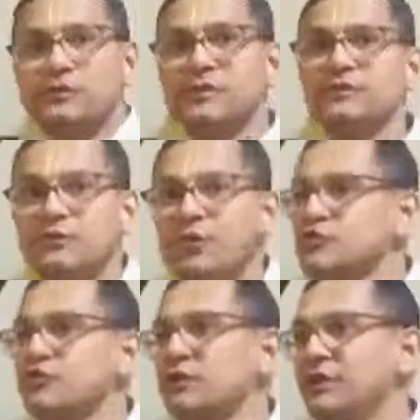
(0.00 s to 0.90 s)
into our
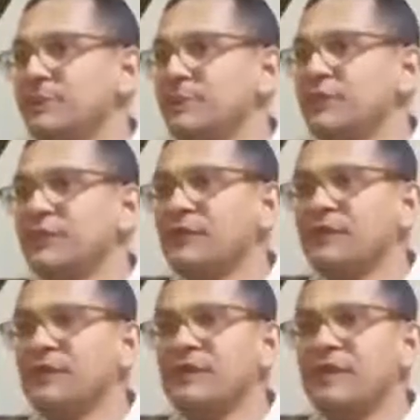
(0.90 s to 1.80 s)
journey.
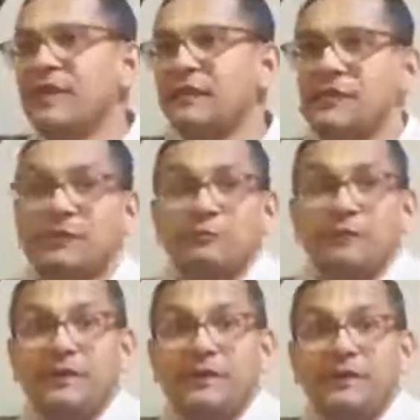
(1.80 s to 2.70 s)
It could
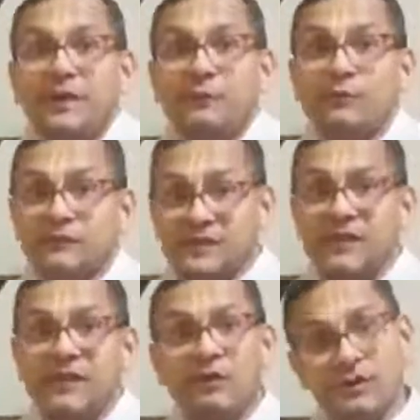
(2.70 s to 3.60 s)
be, we're
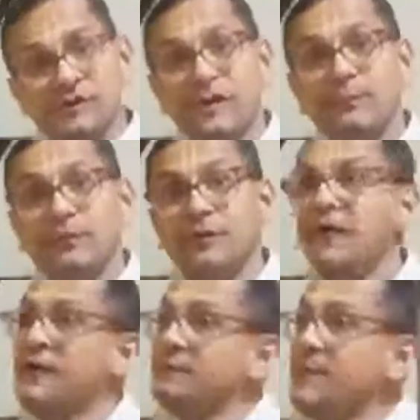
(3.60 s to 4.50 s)
sitting here in the
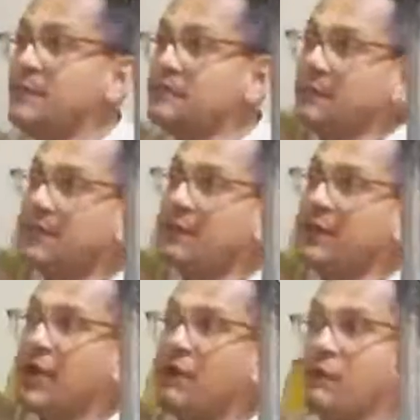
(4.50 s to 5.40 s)
temple, maybe somebody's coming
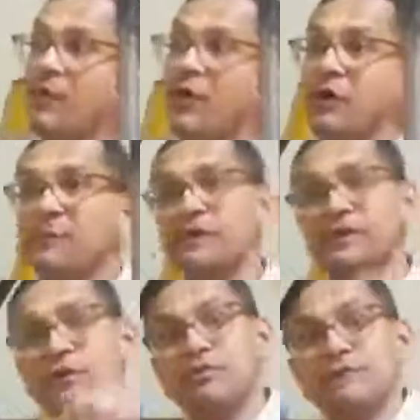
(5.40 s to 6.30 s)
out of a bar, but in
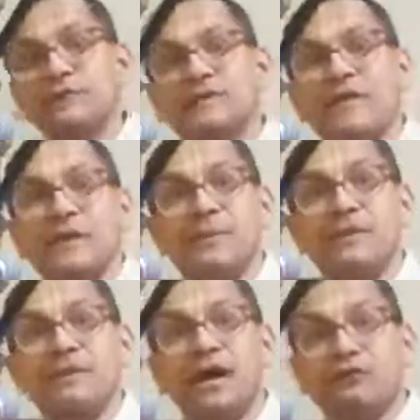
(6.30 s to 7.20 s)
their previous life they may
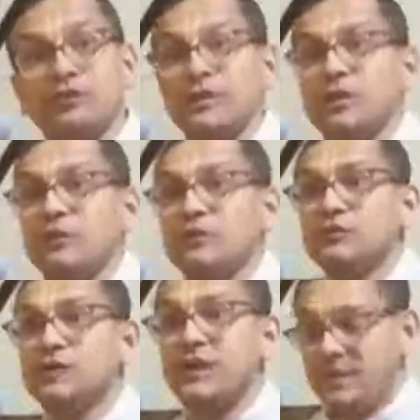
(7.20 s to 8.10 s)
have gotten really
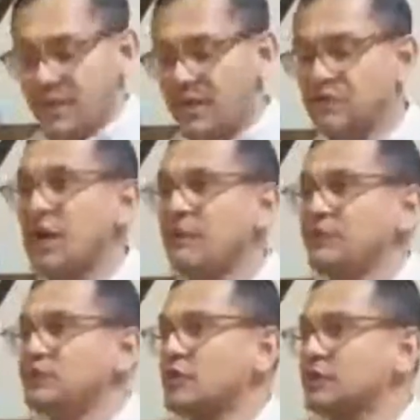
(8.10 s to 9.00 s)
close, like Ajamil
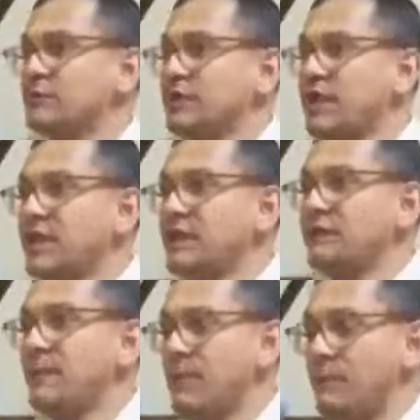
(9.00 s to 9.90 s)
saw something negative
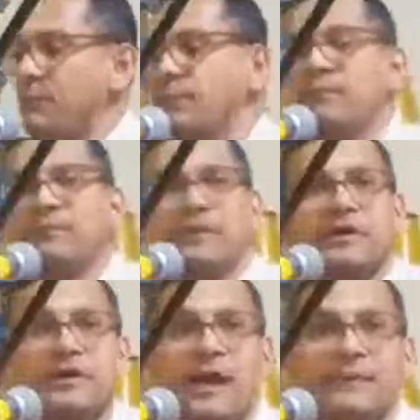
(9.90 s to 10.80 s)
happen, boom,
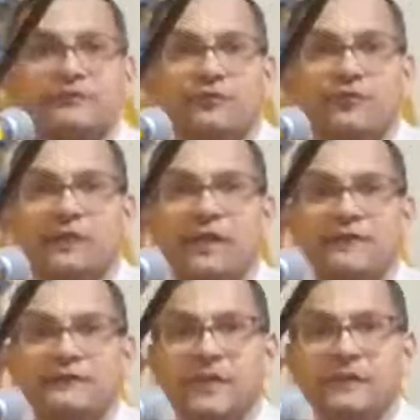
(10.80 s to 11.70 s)
collapse for one
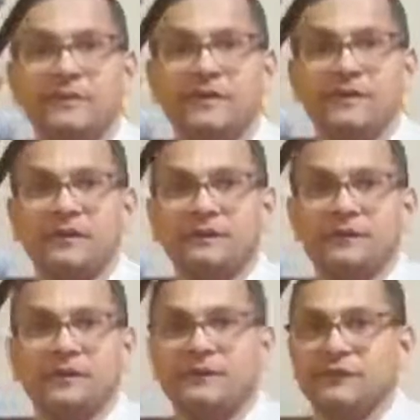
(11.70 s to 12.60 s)
lifetime,
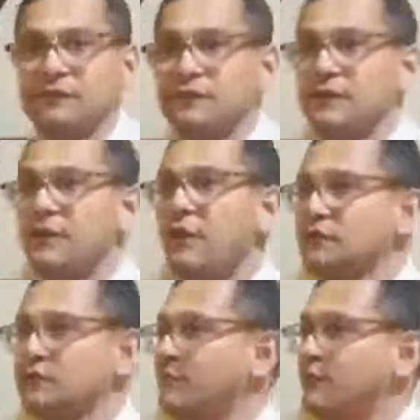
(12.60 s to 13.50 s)
living sinfully, and all of
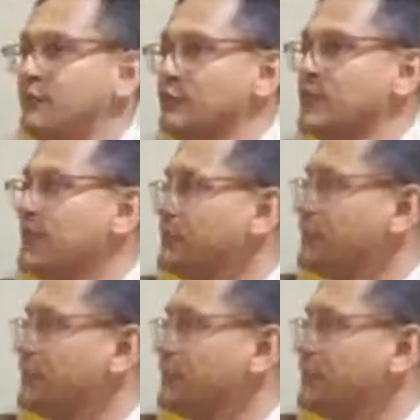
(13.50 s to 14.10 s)
a sudden before the time of